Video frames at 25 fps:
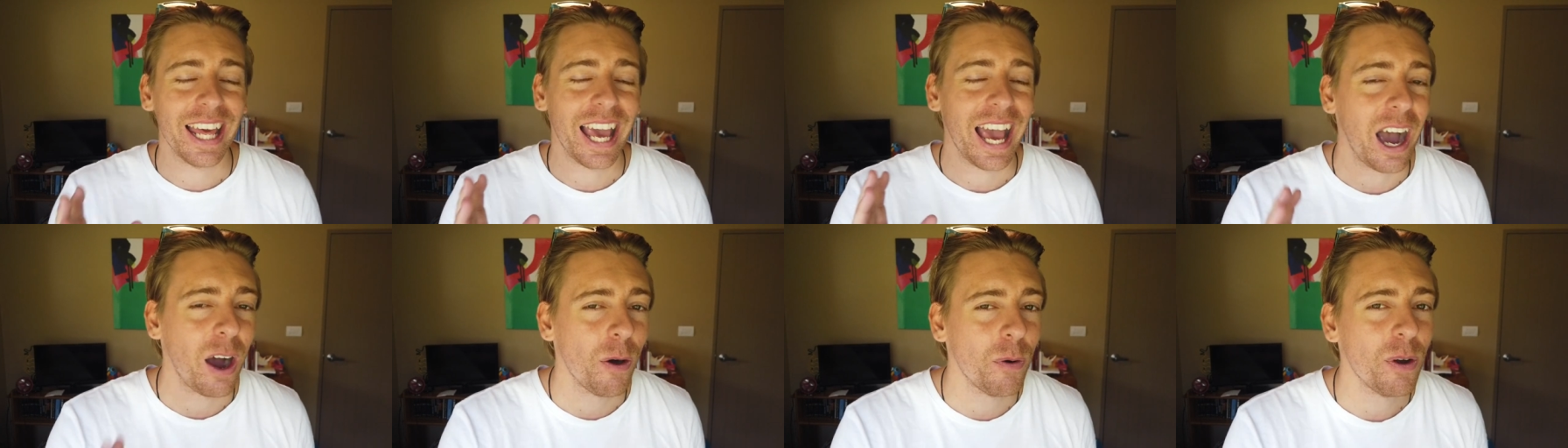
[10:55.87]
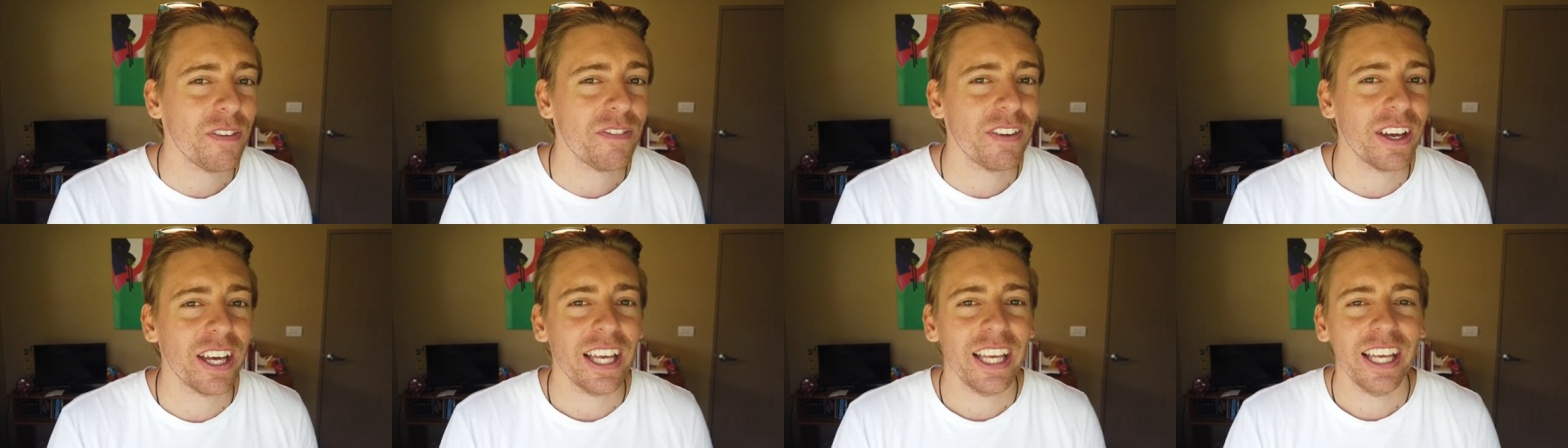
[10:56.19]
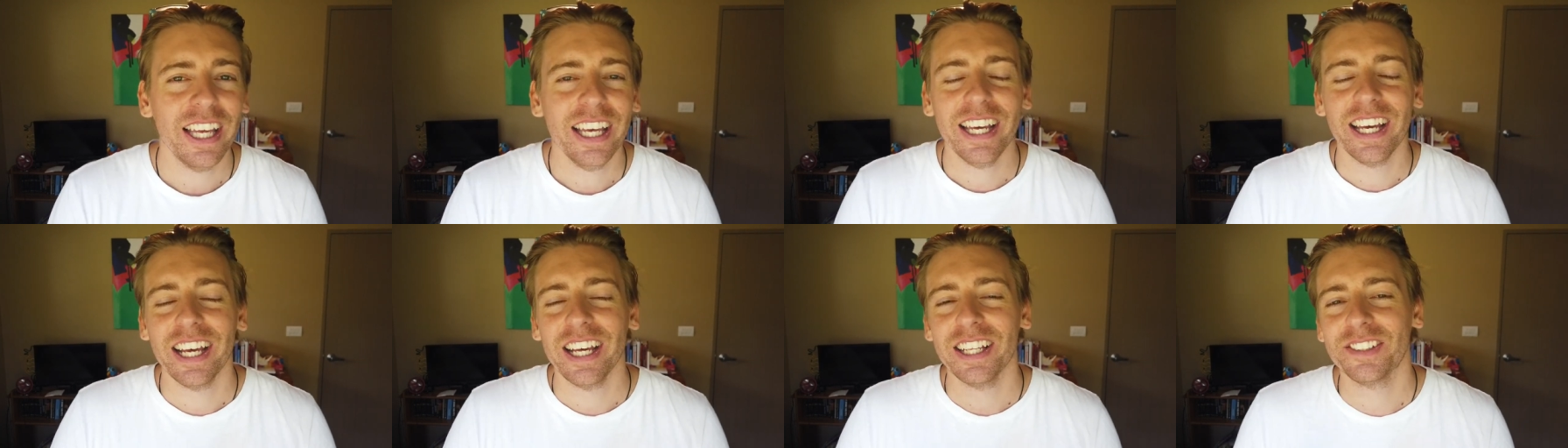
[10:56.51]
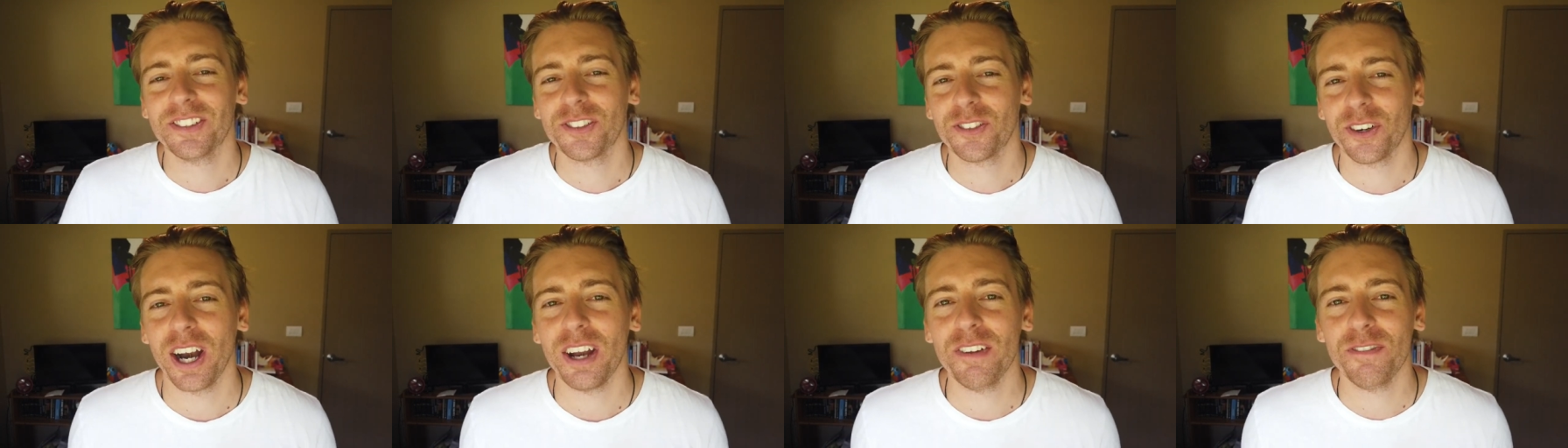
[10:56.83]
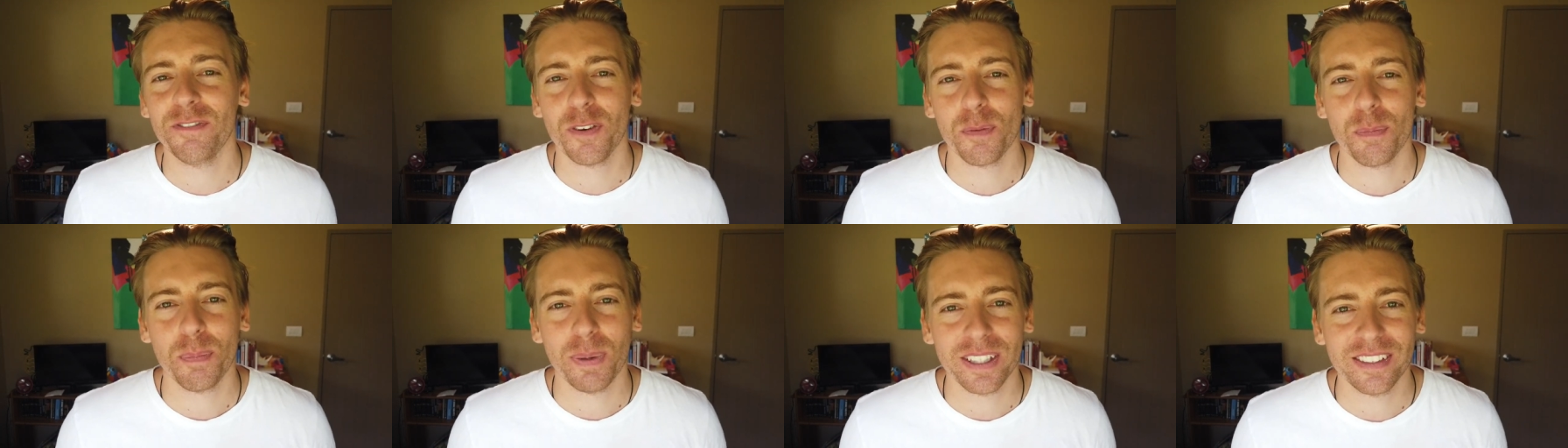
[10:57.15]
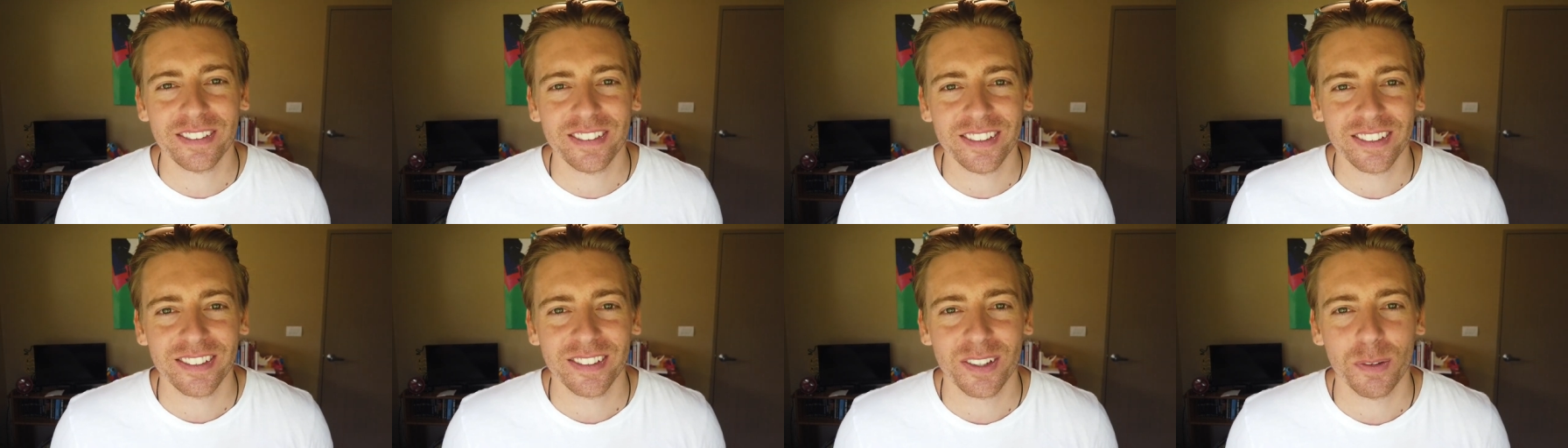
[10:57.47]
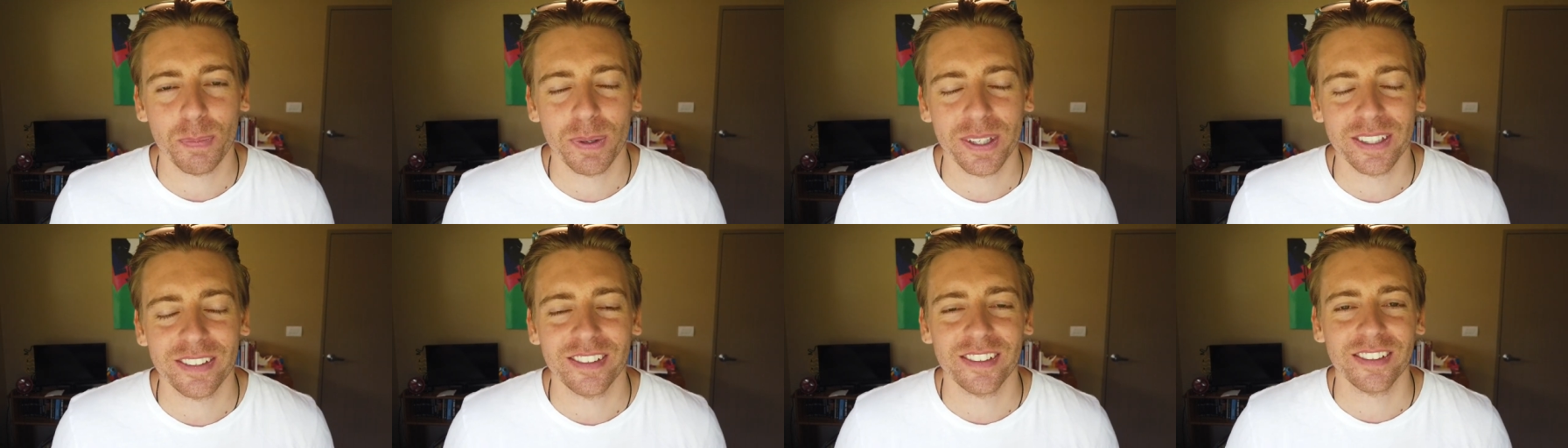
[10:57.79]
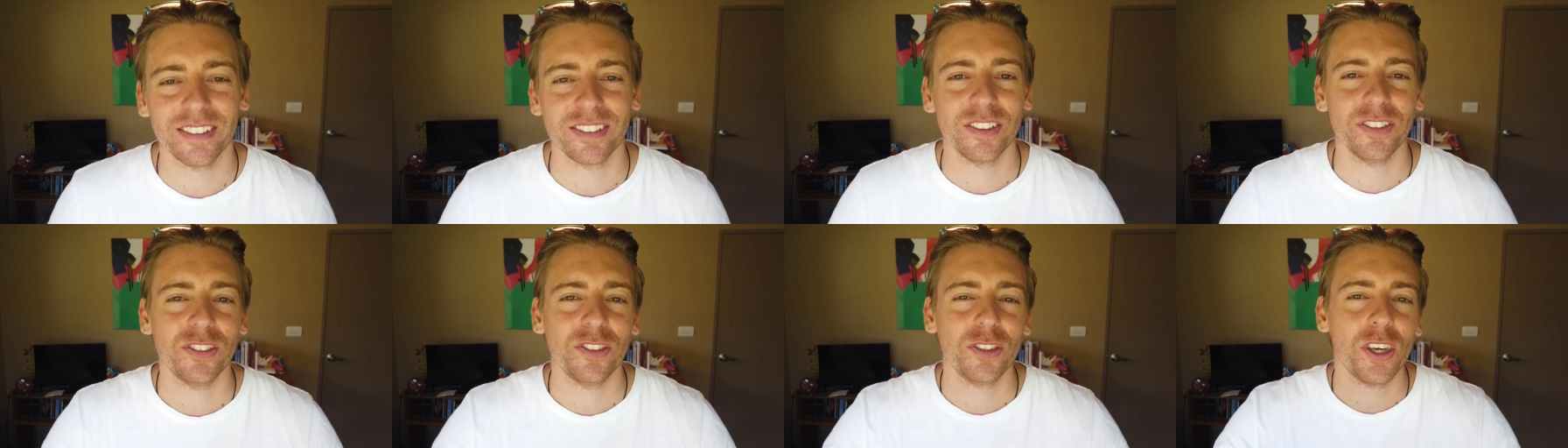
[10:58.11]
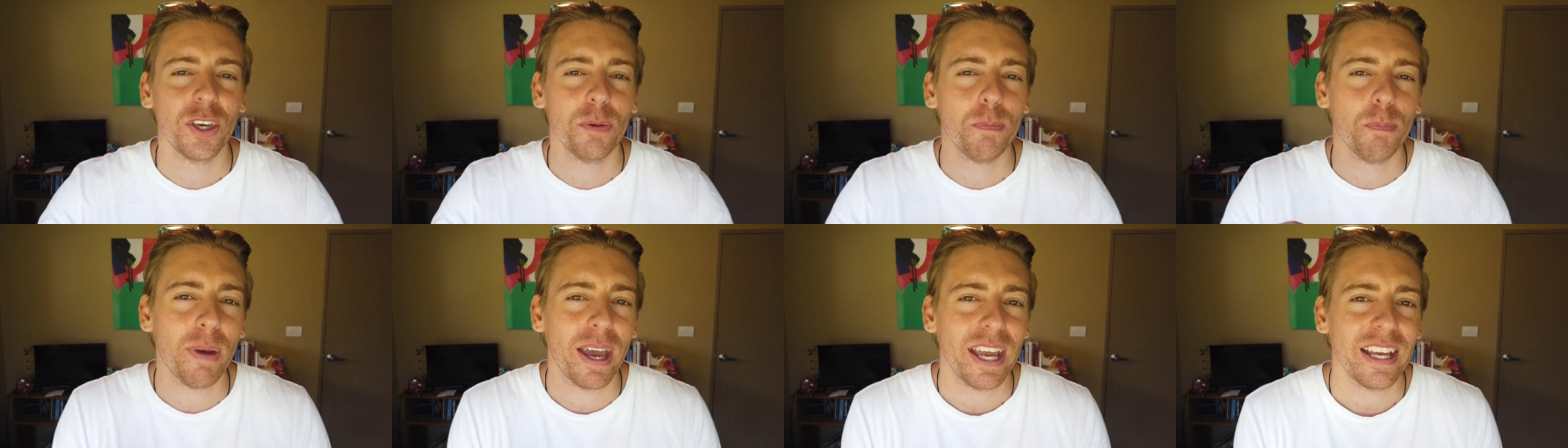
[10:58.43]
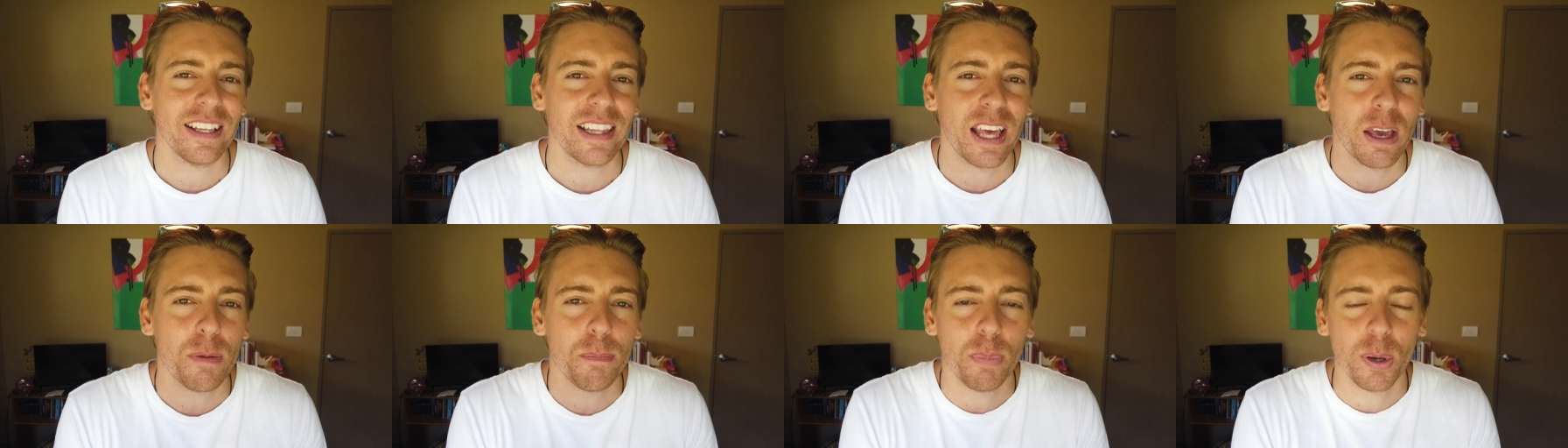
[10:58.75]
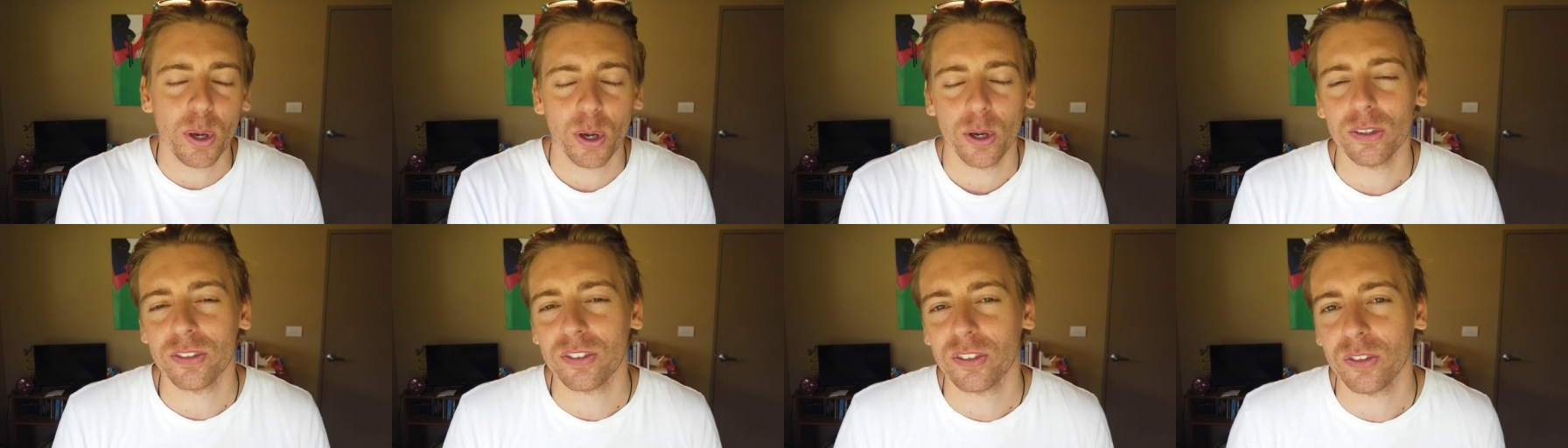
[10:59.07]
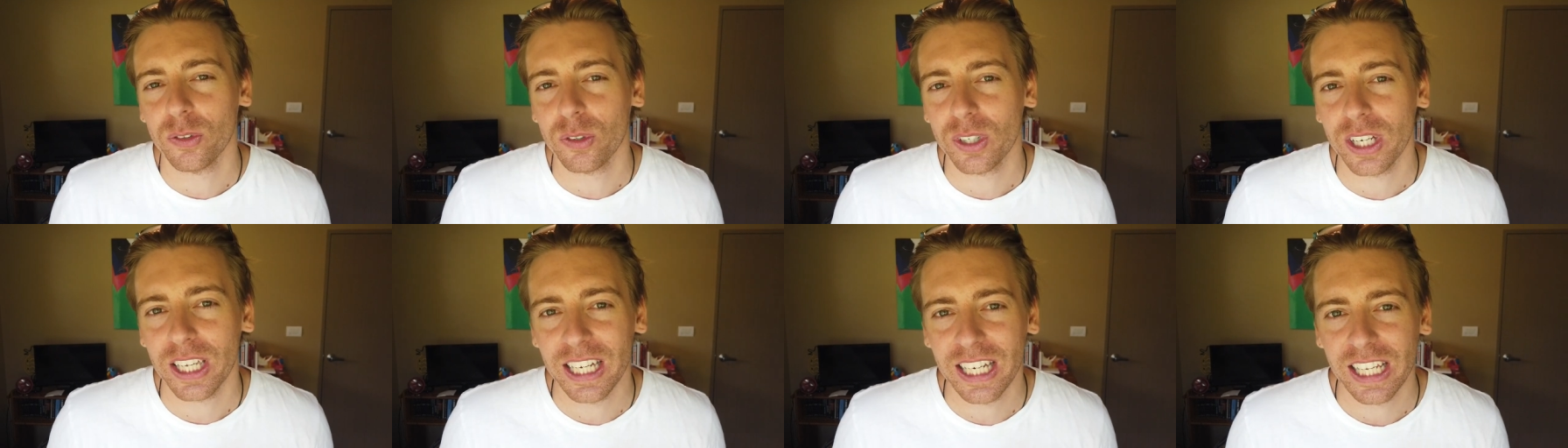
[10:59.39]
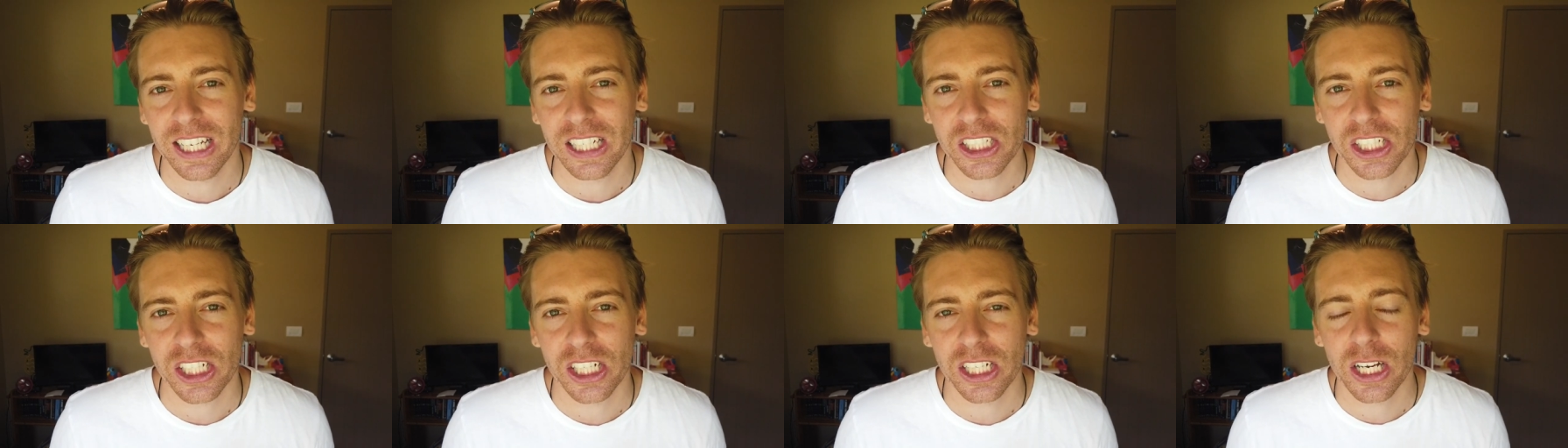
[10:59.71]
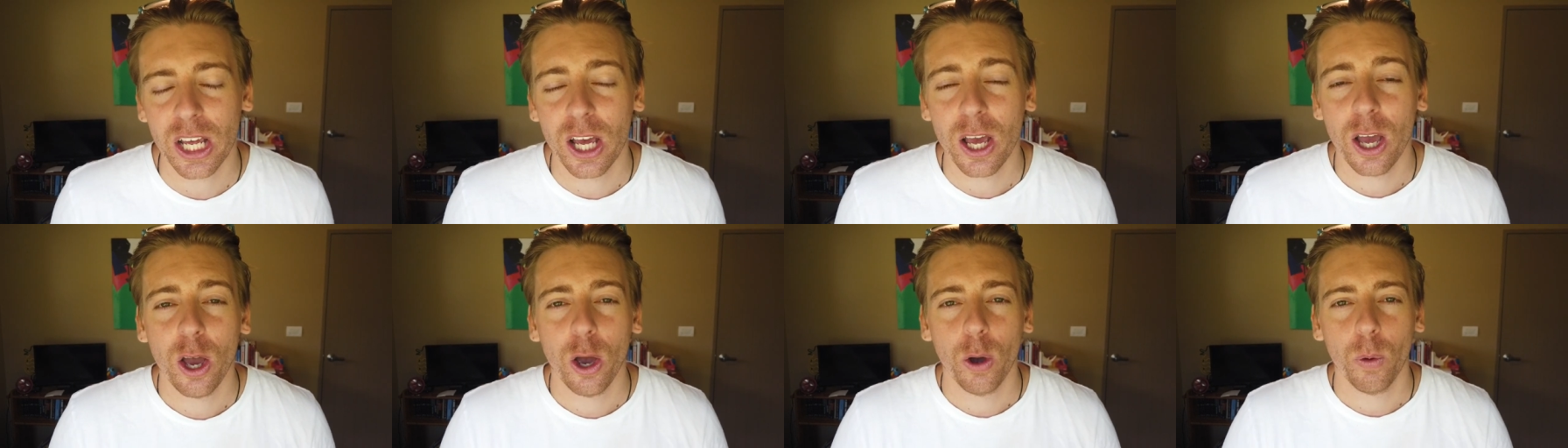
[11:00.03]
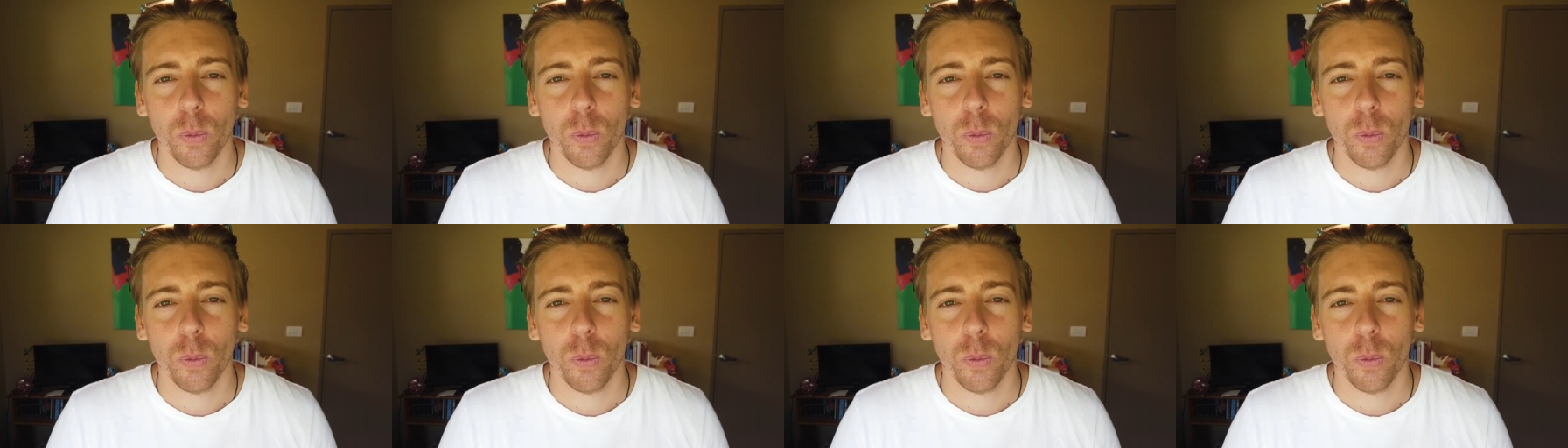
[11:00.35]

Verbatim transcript: However, it's great for business to business because you can make that personal connection